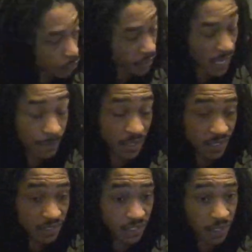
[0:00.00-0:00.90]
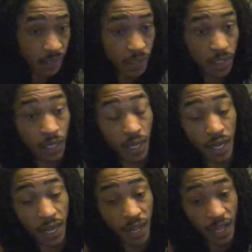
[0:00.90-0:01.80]
With that being said,
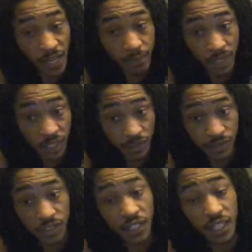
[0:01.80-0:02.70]
I am out.